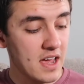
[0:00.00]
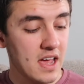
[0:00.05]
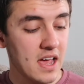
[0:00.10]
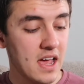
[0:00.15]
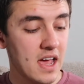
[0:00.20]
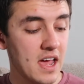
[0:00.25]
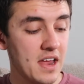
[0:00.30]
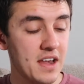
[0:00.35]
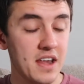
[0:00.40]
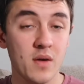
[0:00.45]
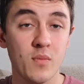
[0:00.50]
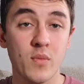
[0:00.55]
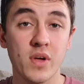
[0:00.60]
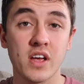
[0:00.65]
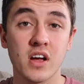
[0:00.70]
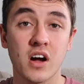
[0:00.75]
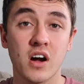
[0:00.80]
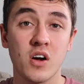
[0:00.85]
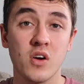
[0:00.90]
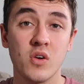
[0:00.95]
and then we
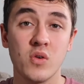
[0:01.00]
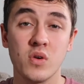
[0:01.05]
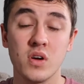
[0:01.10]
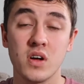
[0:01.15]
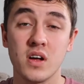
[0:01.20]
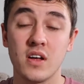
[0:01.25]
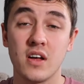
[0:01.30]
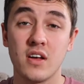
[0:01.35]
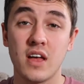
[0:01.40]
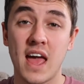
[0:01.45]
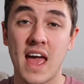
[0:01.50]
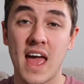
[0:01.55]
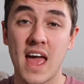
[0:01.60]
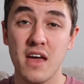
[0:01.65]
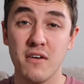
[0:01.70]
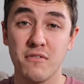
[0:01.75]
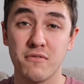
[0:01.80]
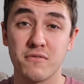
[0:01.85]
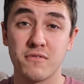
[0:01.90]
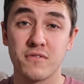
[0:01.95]
go
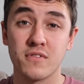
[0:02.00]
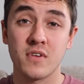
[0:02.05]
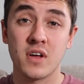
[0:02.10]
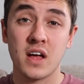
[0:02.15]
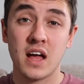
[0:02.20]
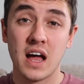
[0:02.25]
F,